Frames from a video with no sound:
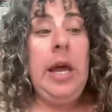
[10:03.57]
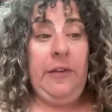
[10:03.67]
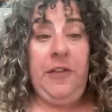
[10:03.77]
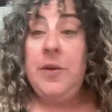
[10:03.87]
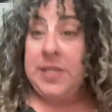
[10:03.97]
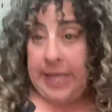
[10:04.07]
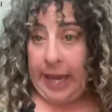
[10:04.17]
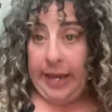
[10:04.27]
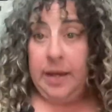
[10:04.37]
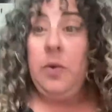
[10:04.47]
if you
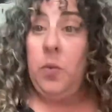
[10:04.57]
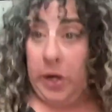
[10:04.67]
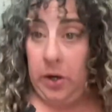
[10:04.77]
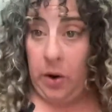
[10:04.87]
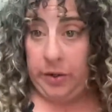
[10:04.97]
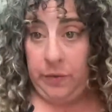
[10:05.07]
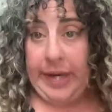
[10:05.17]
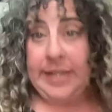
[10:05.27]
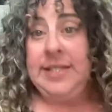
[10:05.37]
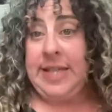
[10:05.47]
say we're going to
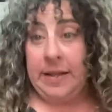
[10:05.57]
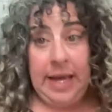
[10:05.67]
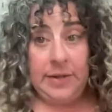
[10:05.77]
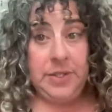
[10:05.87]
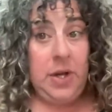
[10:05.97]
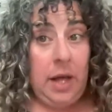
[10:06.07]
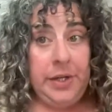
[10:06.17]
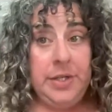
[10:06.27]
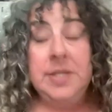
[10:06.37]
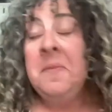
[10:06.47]
raise
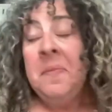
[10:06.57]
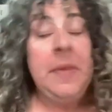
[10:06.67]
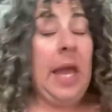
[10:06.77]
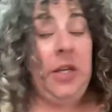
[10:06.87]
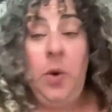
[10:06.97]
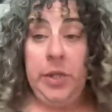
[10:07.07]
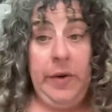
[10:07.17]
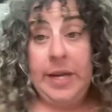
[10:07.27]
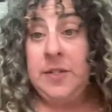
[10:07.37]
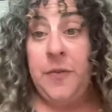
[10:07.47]
$10,000 and you only
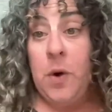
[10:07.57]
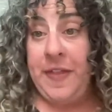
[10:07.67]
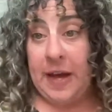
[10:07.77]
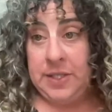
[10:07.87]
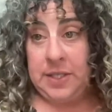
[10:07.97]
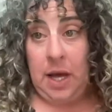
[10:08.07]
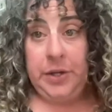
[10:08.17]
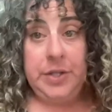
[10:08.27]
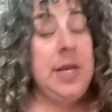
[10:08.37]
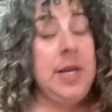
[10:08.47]
raise
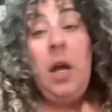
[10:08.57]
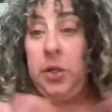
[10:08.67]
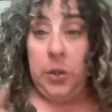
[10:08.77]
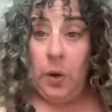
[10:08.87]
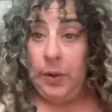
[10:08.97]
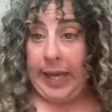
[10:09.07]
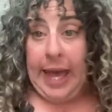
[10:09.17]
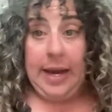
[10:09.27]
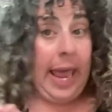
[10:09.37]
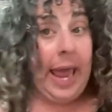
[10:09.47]
$4,000, you don't
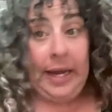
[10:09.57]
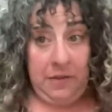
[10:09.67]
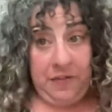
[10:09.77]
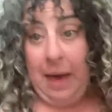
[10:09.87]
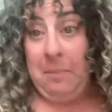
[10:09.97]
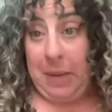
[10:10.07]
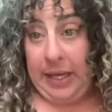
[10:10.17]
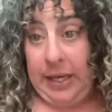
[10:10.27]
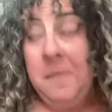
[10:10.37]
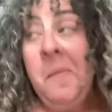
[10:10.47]
get any of that
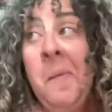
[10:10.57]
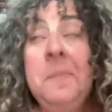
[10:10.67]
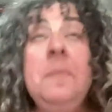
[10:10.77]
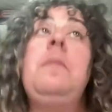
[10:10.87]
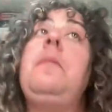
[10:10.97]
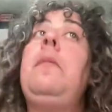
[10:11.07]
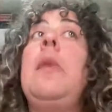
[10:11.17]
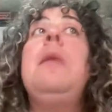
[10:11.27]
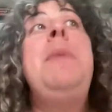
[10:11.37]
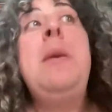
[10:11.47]
money.
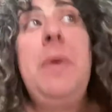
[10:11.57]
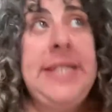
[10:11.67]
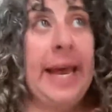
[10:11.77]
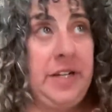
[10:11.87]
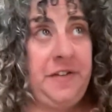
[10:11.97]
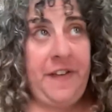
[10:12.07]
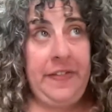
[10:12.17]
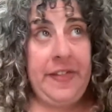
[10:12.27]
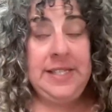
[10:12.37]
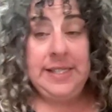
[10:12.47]
People tend to
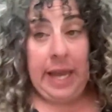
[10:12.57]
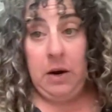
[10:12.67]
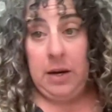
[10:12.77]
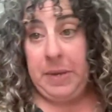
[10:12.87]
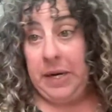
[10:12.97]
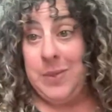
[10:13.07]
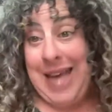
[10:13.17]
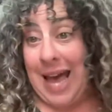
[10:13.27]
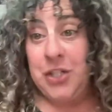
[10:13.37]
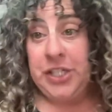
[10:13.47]
find this scary, but it was
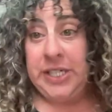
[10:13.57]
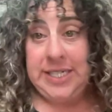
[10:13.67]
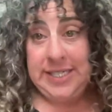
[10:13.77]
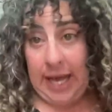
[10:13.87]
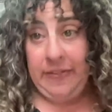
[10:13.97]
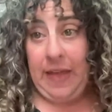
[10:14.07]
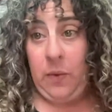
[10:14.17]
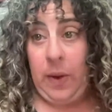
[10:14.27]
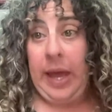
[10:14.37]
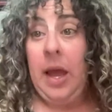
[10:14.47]
actually designed that
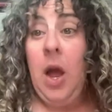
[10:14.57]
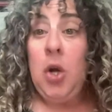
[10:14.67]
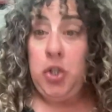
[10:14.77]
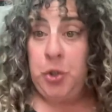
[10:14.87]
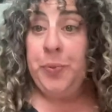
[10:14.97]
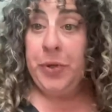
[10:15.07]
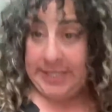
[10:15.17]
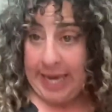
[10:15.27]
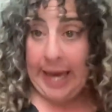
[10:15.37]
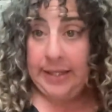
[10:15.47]
way to
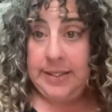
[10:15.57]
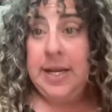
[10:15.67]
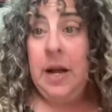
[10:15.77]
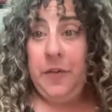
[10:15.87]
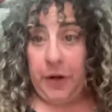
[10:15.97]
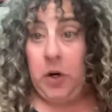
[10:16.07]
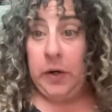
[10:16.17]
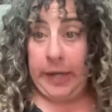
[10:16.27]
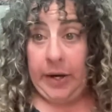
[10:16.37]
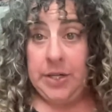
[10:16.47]
protect the
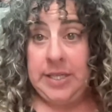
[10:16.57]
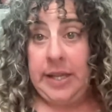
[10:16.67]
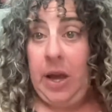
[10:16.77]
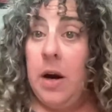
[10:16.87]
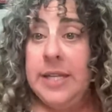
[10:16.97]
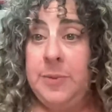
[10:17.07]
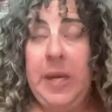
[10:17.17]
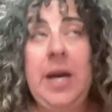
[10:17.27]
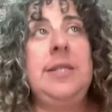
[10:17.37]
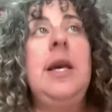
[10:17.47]
creators and the artists.
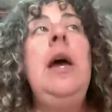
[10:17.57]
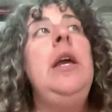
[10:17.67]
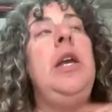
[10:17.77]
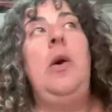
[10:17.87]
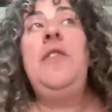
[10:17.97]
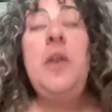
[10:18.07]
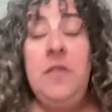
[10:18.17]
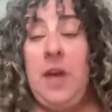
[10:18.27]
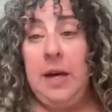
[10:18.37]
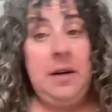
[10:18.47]
Because, if you've
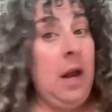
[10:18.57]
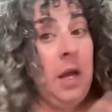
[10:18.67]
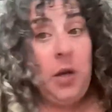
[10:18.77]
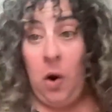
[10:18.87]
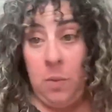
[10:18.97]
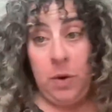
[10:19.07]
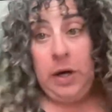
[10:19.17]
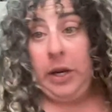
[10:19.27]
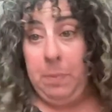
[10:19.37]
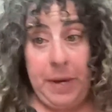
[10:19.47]
done your
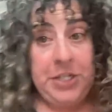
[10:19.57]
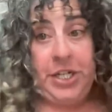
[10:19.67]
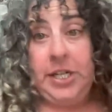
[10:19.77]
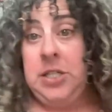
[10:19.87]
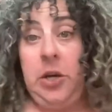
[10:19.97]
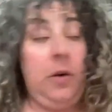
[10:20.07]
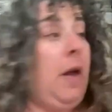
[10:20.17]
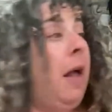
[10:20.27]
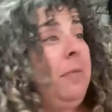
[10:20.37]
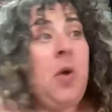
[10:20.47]
homework, your budgets, you
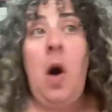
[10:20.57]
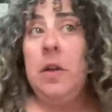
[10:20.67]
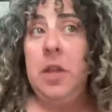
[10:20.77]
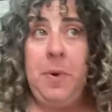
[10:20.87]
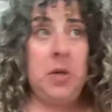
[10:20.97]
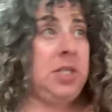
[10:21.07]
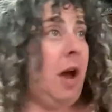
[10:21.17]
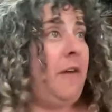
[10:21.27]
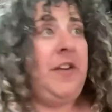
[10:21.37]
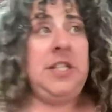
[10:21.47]
called the post
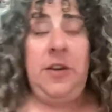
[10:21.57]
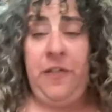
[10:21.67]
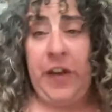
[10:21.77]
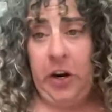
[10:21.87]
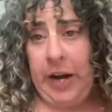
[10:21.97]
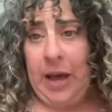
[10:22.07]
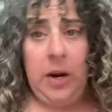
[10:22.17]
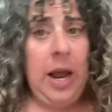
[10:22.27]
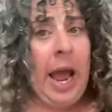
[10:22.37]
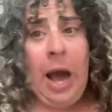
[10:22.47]
office, you figured
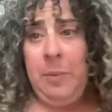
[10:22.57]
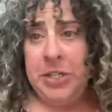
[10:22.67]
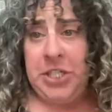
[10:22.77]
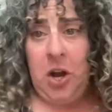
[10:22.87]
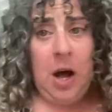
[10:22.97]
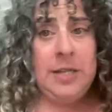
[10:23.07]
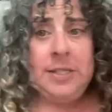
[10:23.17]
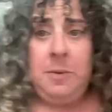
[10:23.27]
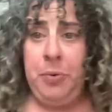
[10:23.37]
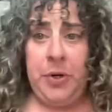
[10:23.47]
out how much it costs
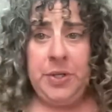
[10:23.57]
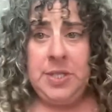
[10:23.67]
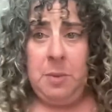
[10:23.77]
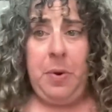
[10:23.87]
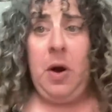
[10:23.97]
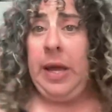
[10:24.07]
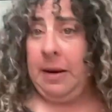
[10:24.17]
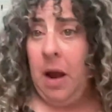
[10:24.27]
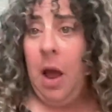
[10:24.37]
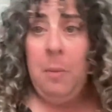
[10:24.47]
to produce a book
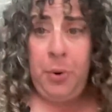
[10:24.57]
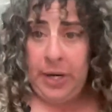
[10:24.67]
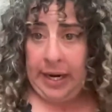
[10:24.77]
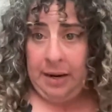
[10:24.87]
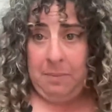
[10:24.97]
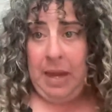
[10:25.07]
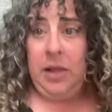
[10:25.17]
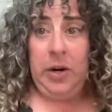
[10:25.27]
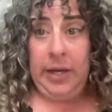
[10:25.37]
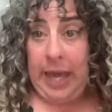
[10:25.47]
and put it in a
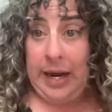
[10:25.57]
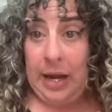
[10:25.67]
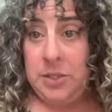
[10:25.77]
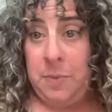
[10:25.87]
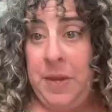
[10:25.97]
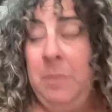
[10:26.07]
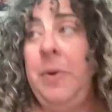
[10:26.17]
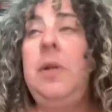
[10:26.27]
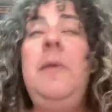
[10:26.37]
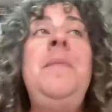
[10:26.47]
mailer and get it out to
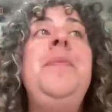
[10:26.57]
people.